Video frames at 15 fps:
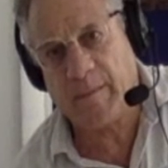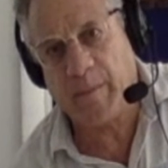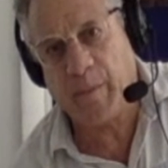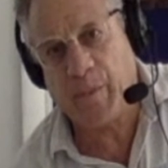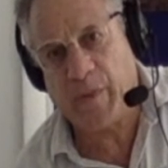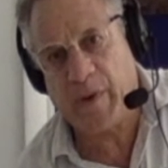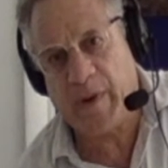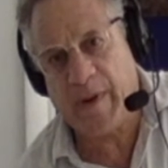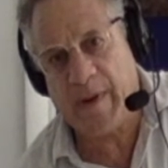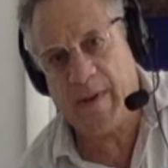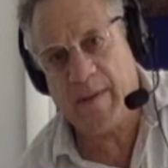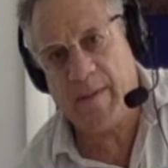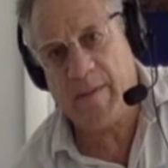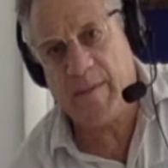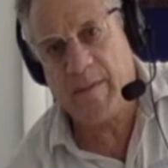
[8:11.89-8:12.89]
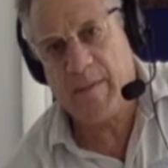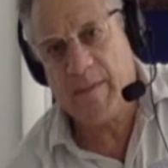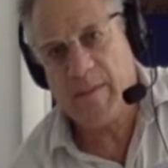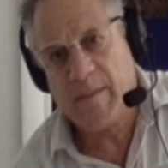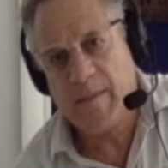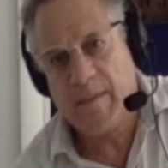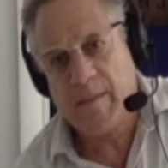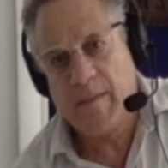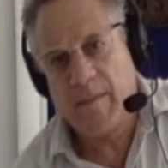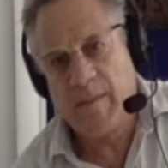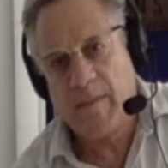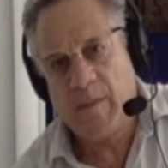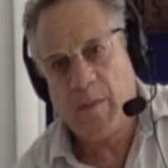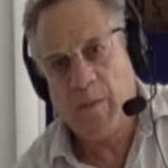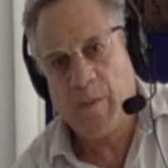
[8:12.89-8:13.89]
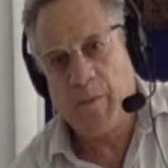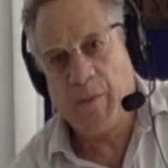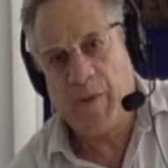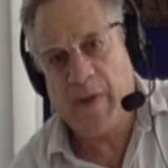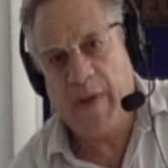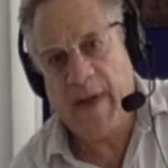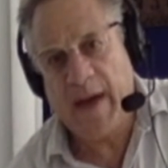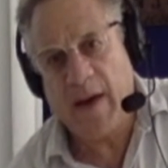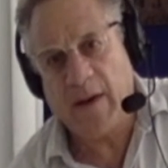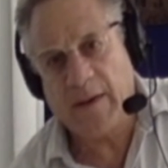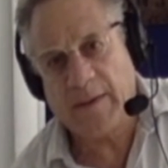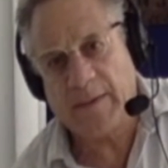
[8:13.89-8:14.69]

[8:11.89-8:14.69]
Breathe in, breathe out.